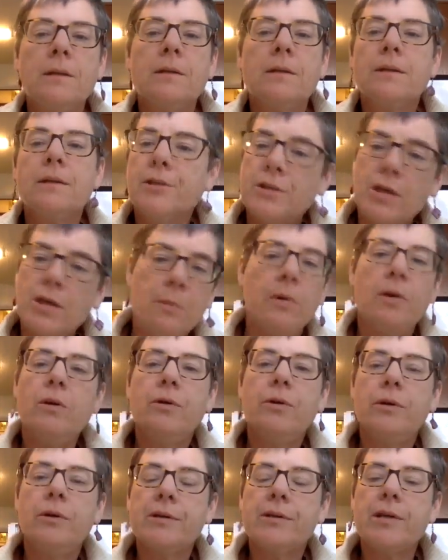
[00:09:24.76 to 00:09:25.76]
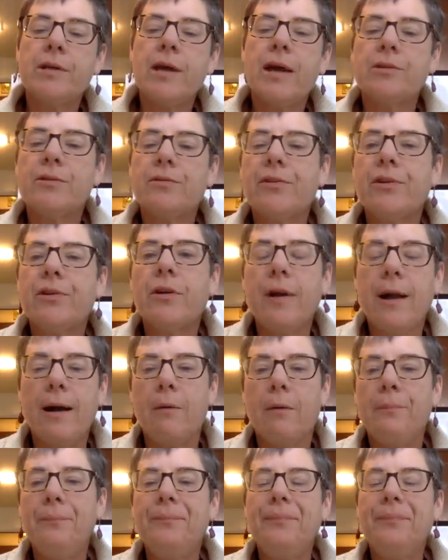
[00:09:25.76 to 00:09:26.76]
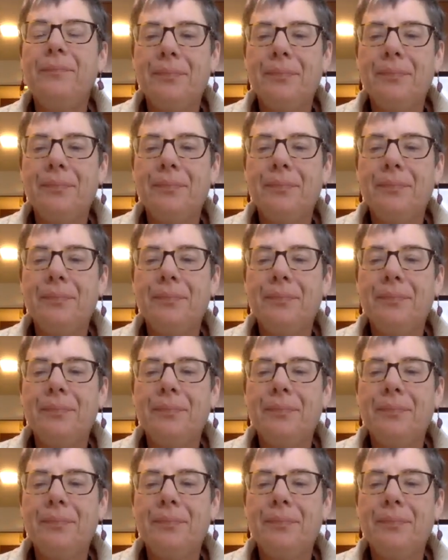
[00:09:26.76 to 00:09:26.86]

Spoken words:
There's someone who has asked for your help.